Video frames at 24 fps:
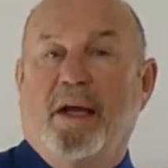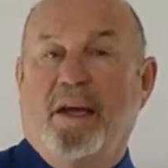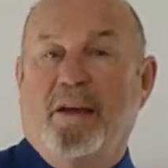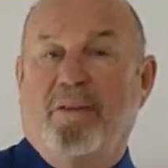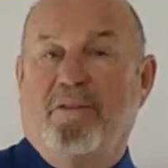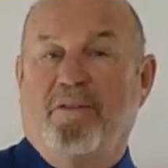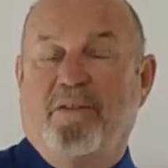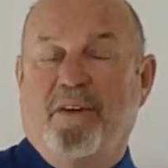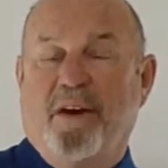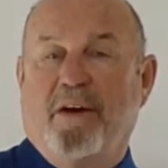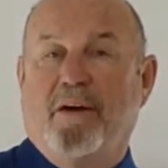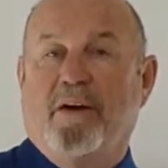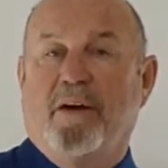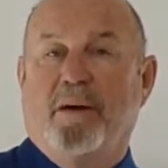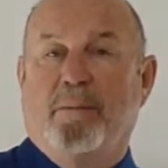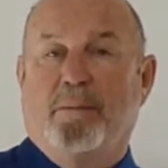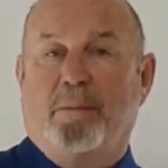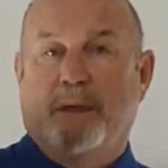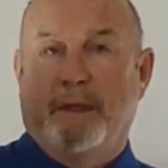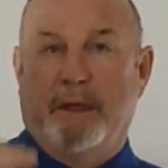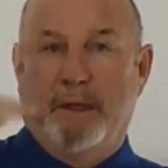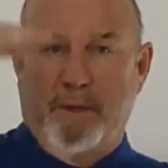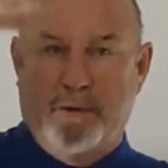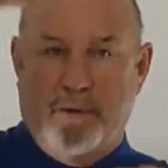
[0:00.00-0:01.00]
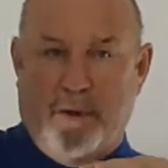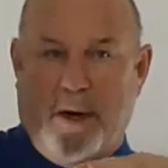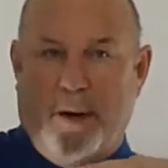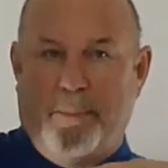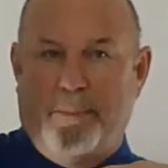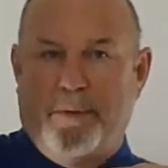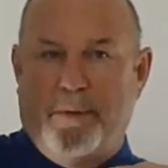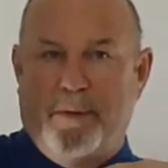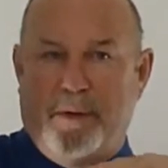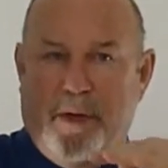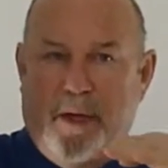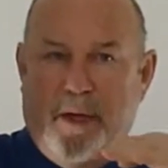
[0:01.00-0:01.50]
invariably
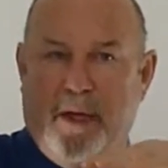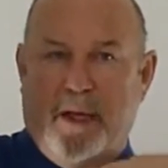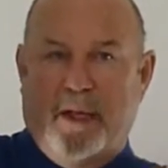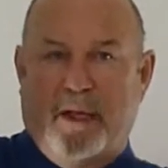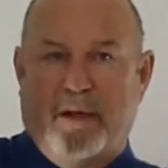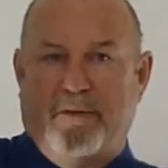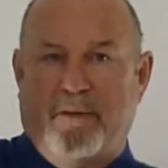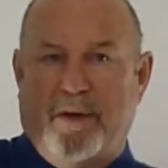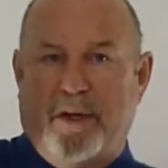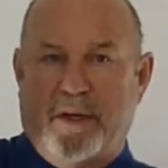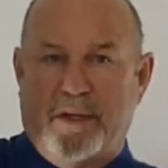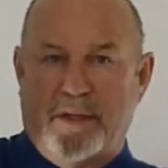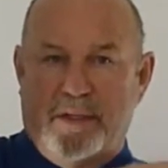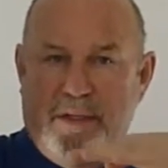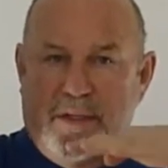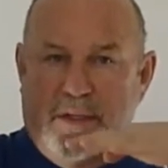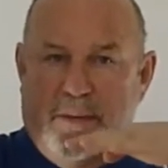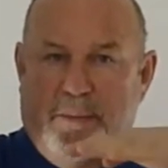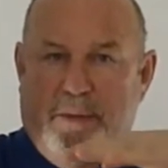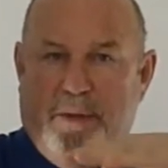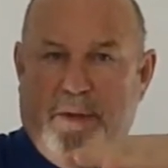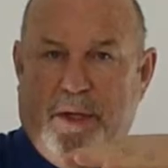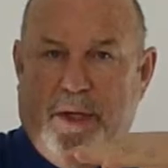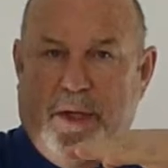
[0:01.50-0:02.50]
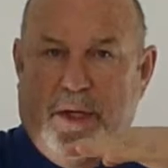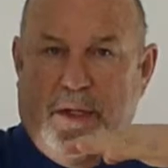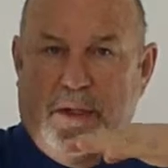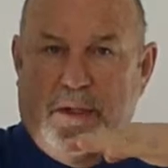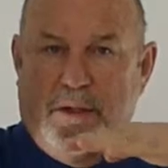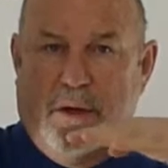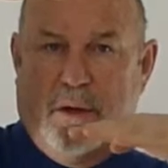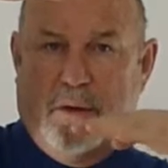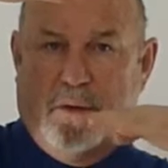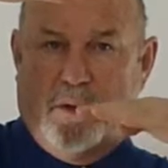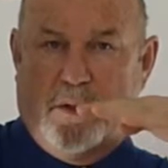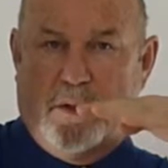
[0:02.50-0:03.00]
drop the elevated sympathetic
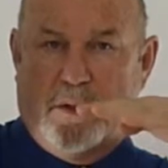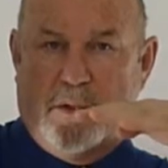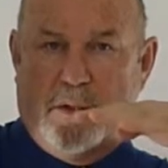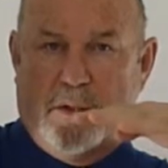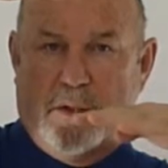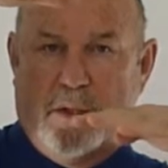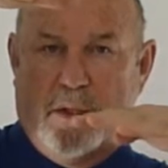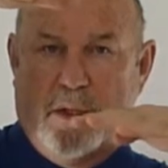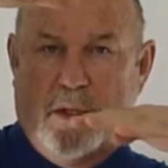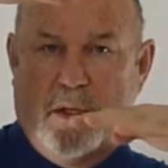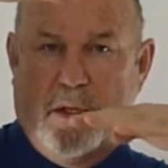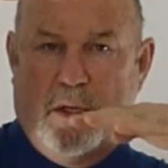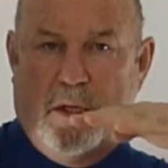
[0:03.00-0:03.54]
tonus